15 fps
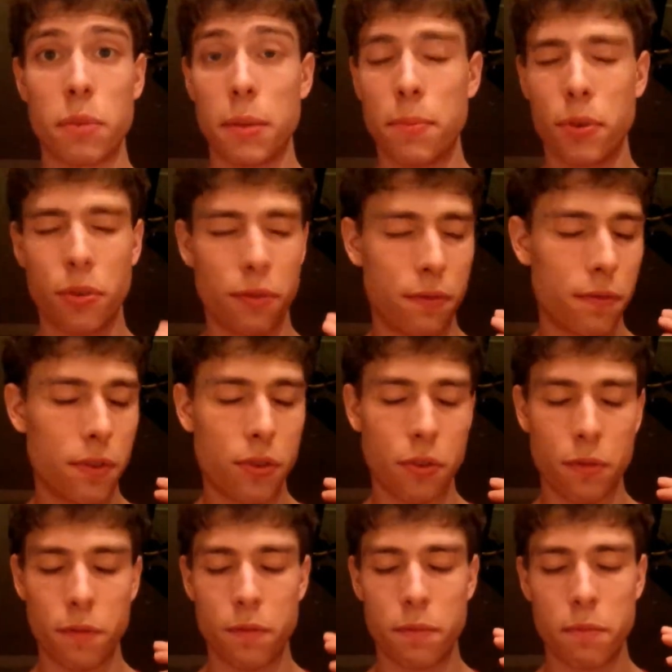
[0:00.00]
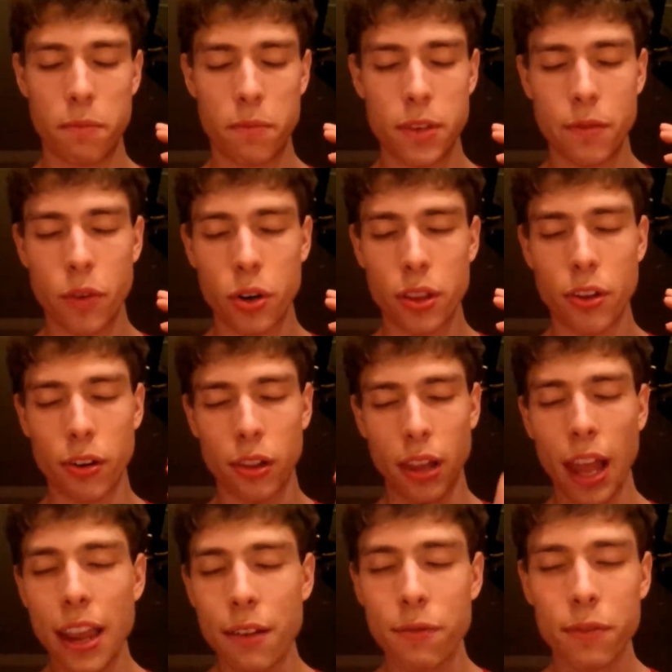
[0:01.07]
people who've devoted their
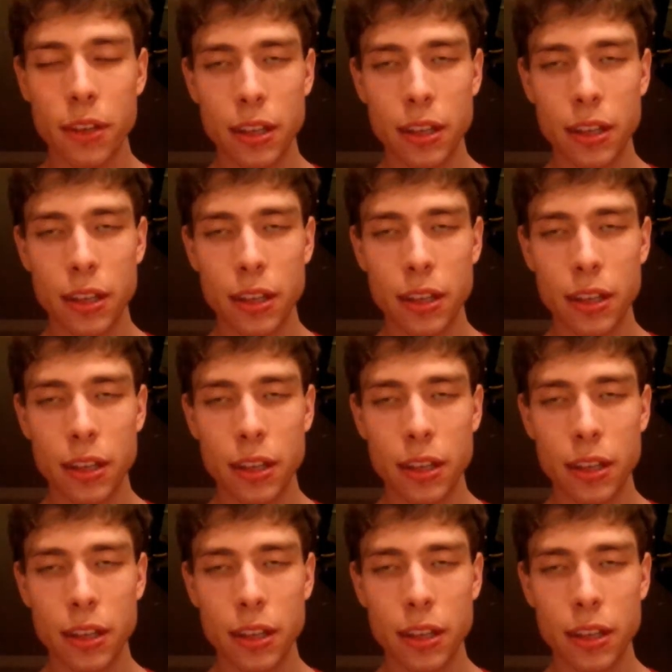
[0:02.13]
life